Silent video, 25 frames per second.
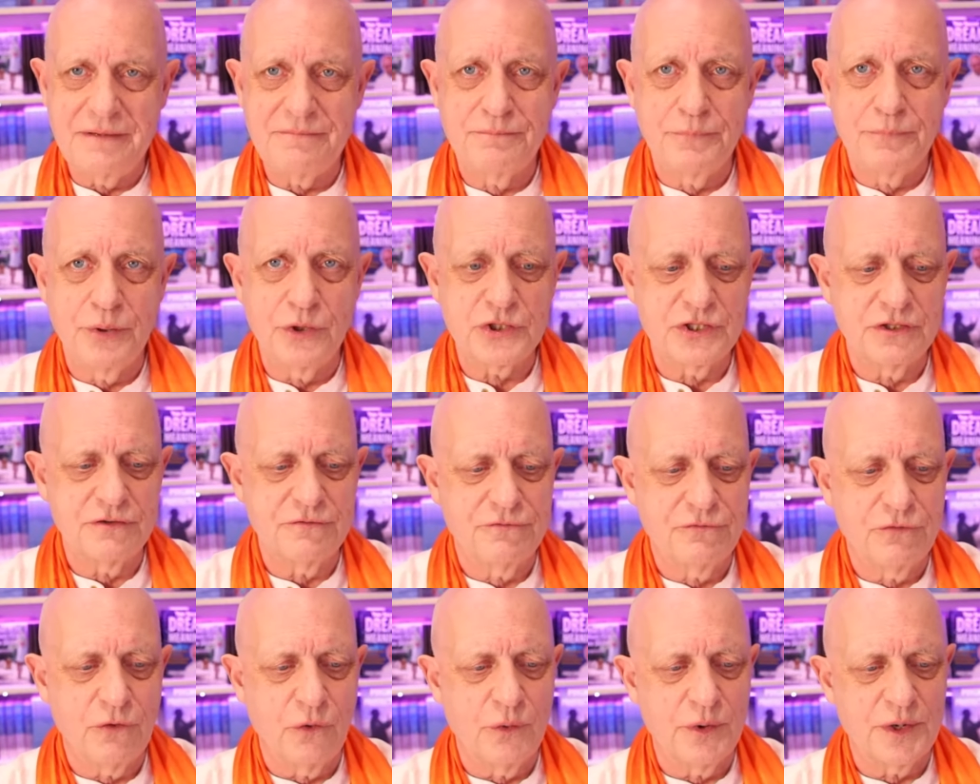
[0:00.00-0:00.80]
pushing
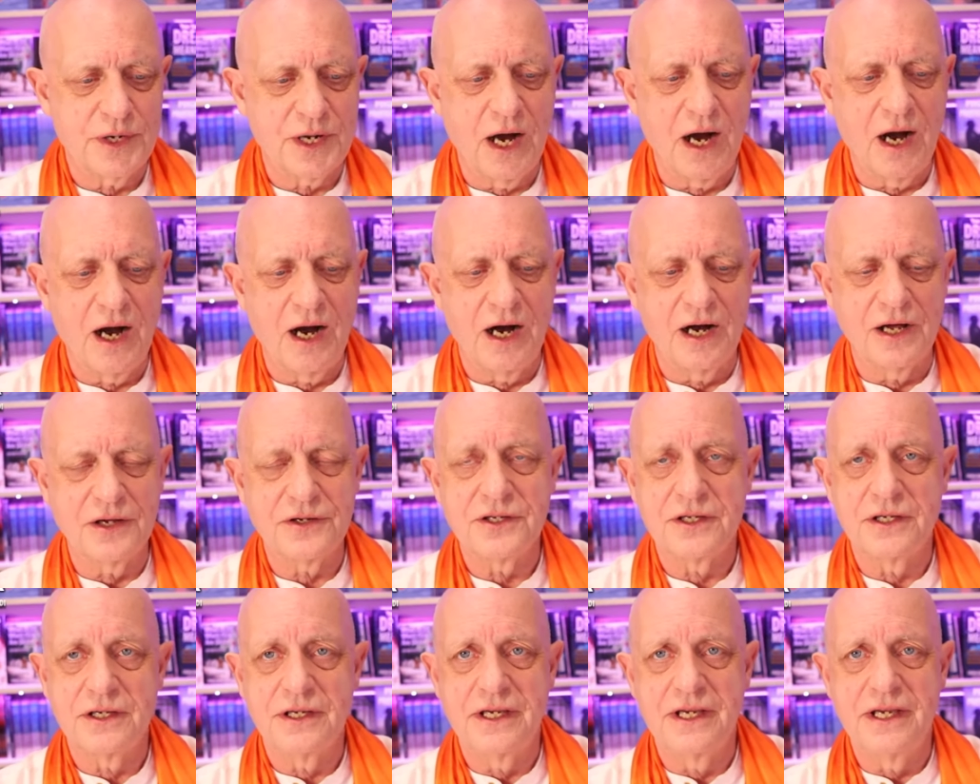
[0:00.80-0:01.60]
forward
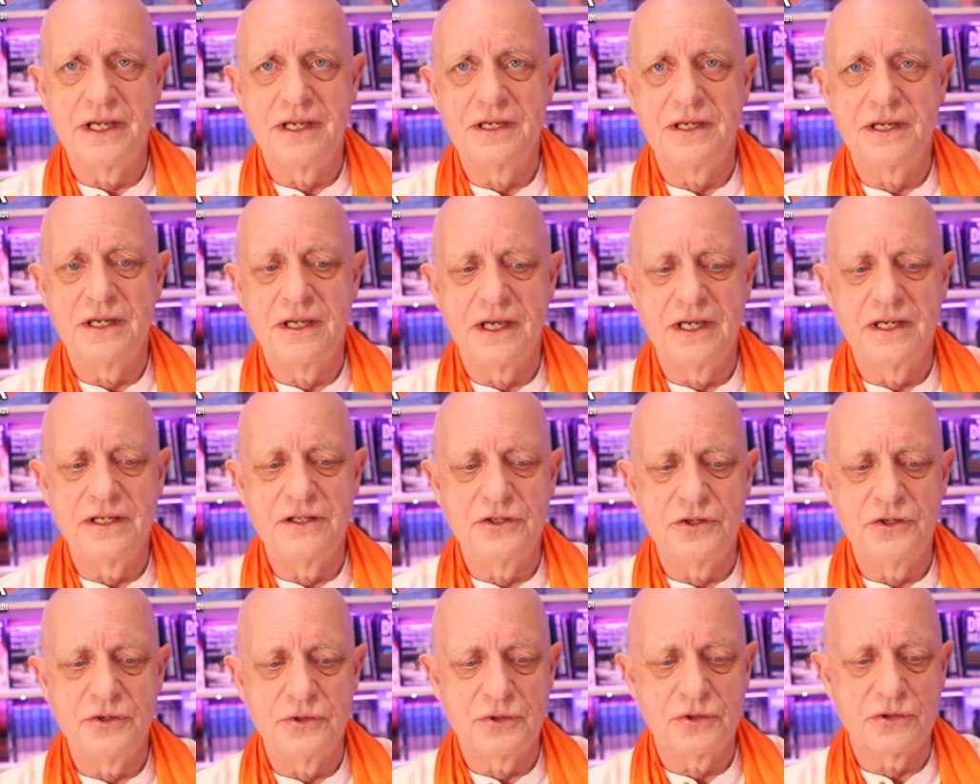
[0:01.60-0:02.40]
hard in
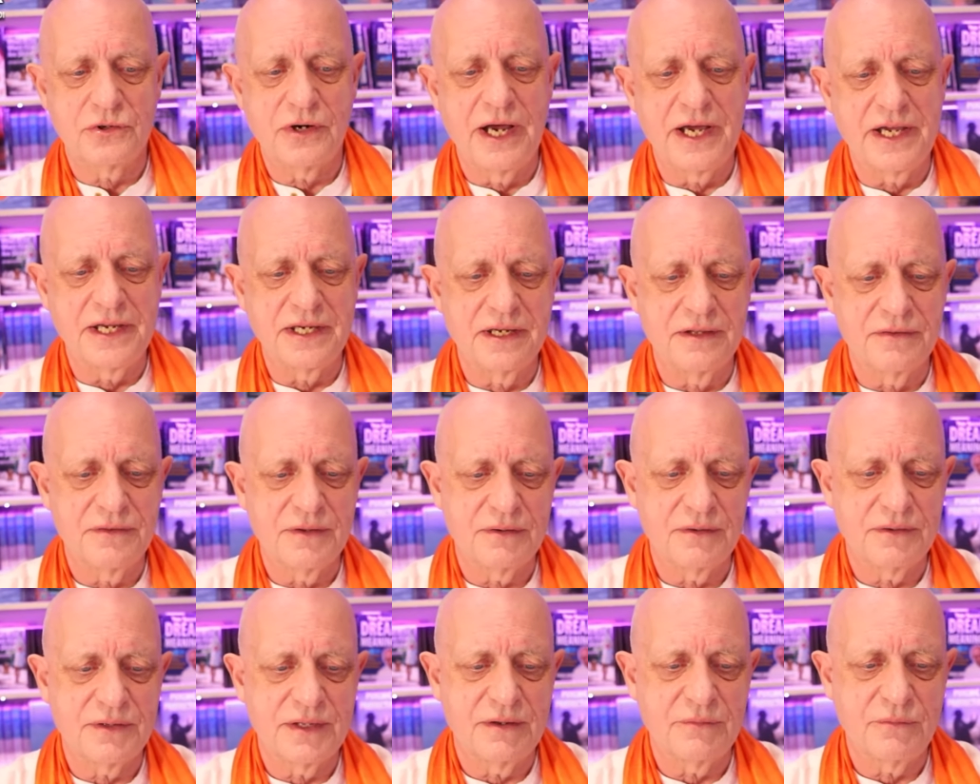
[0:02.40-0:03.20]
in Ukraine.
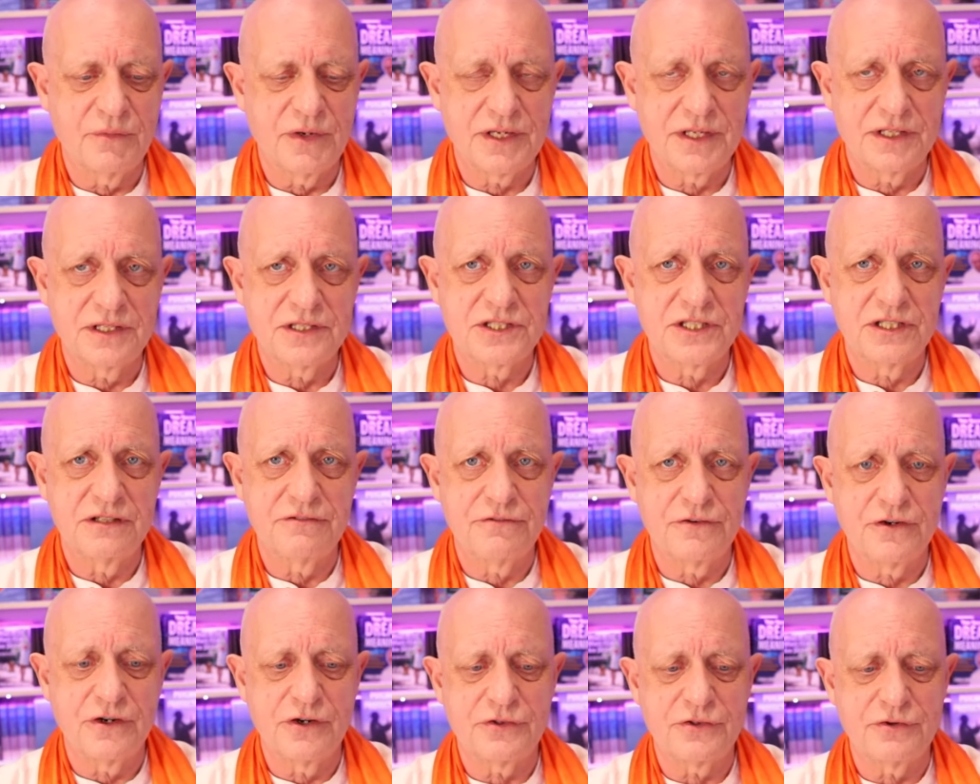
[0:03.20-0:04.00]
That we can see
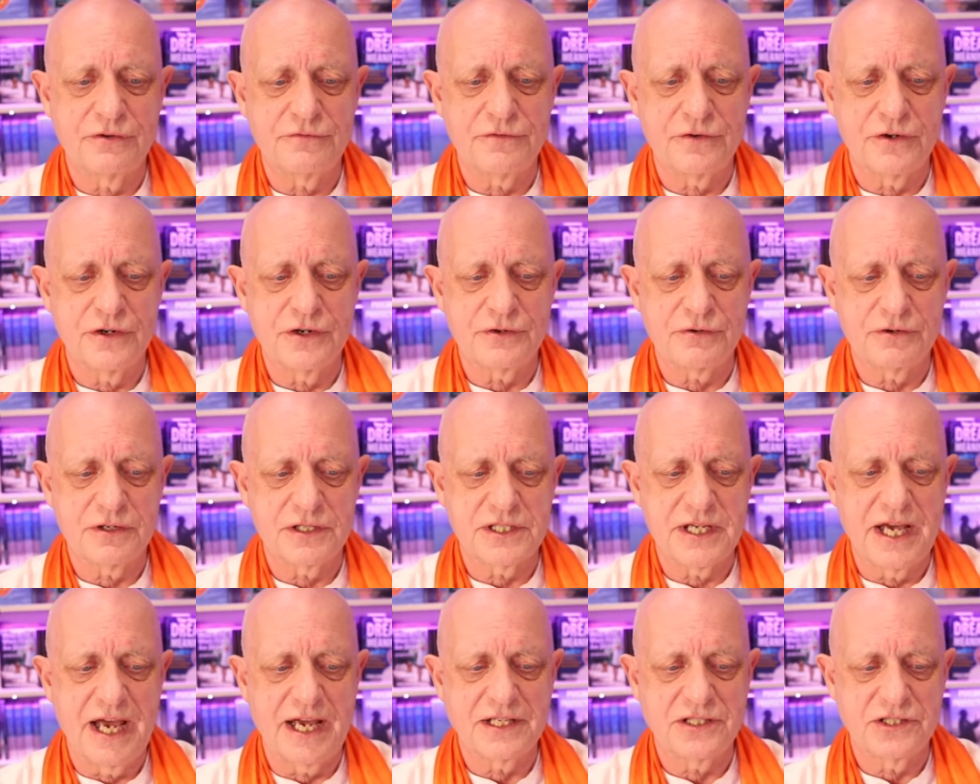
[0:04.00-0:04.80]
further and further
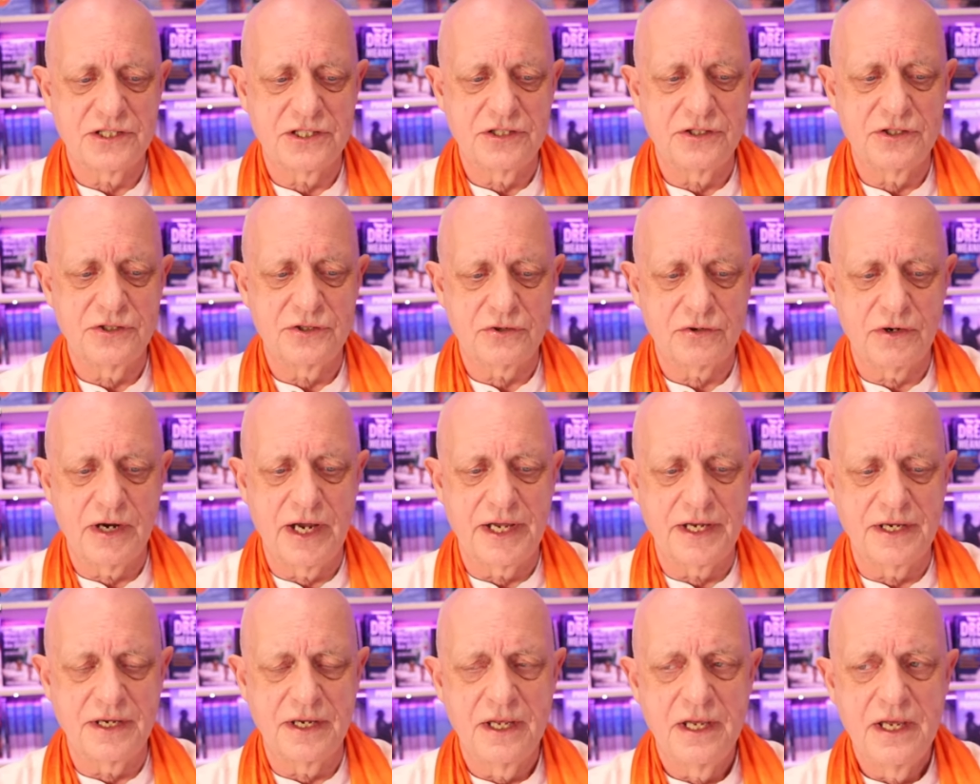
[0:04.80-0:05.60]
attacks in
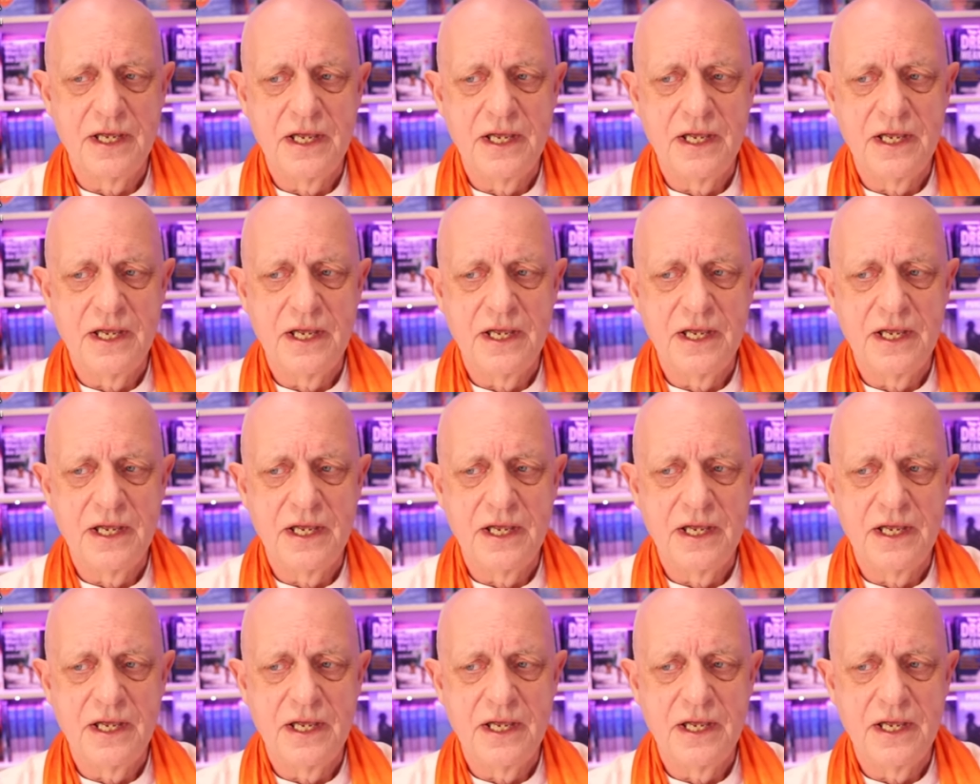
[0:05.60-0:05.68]
Ukraine.